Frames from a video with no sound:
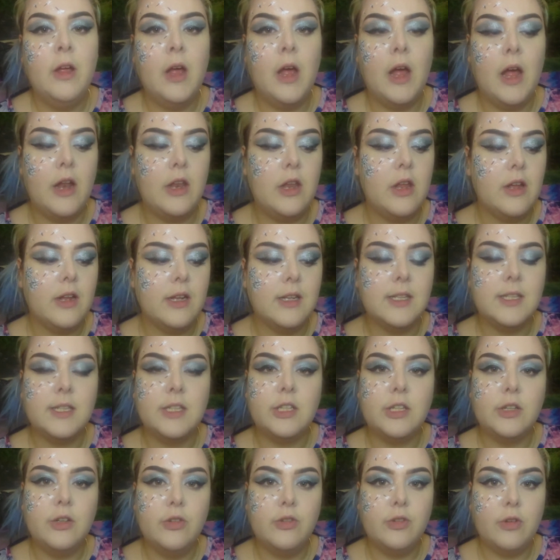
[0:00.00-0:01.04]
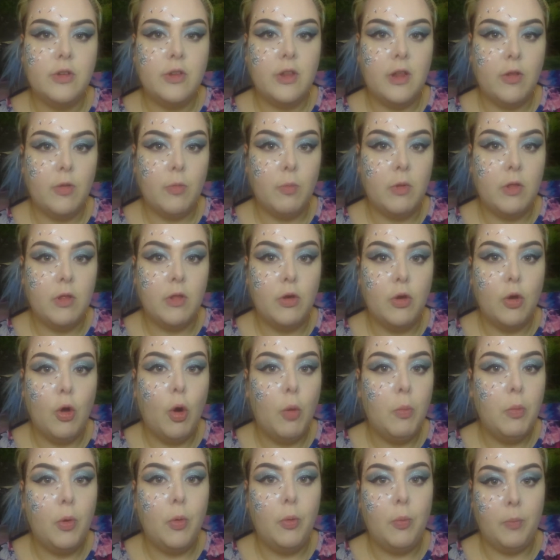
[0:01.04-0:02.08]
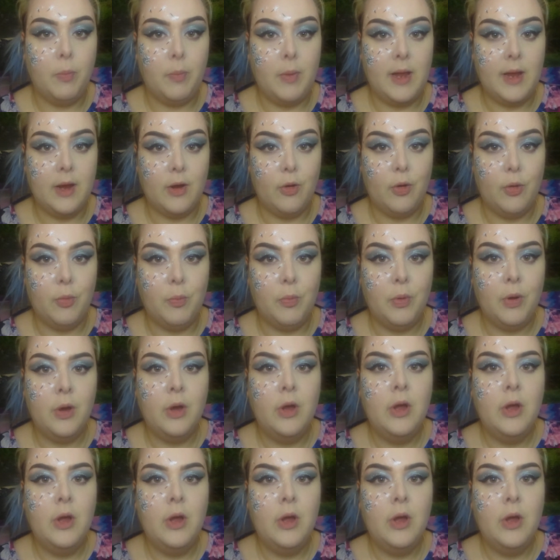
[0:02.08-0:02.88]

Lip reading: and you can still do this with normal makeup.